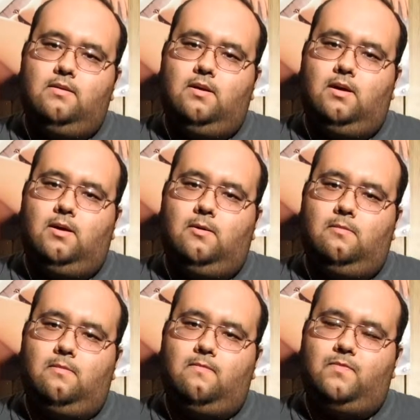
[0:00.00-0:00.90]

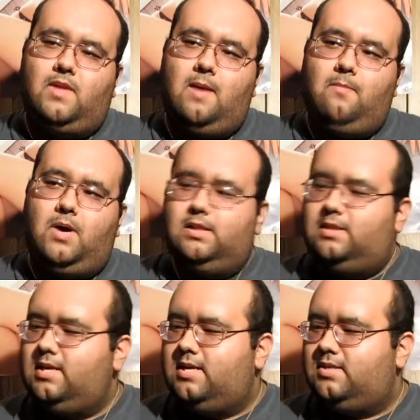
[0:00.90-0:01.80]
I bought
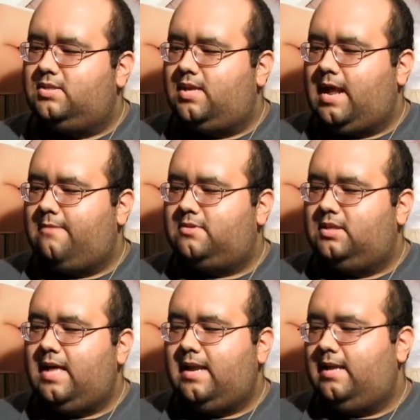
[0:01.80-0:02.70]
this, and I was
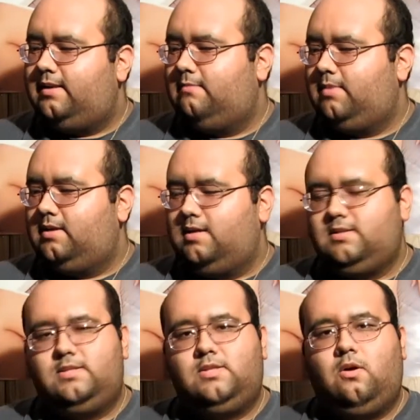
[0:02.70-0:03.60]
glad I did because
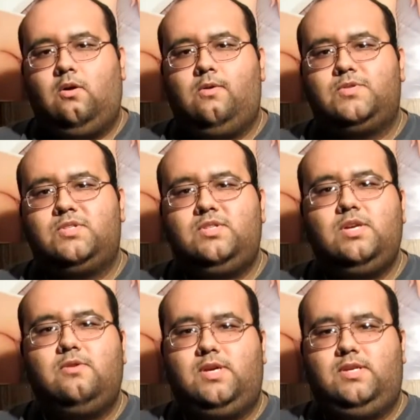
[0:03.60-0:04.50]
it's the whole
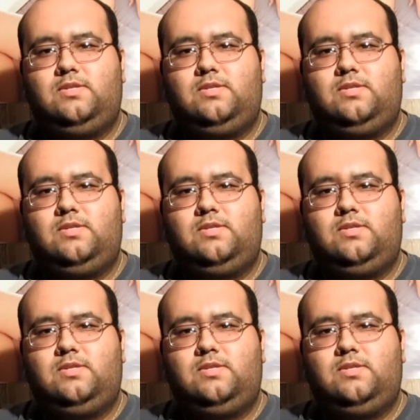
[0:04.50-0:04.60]
series.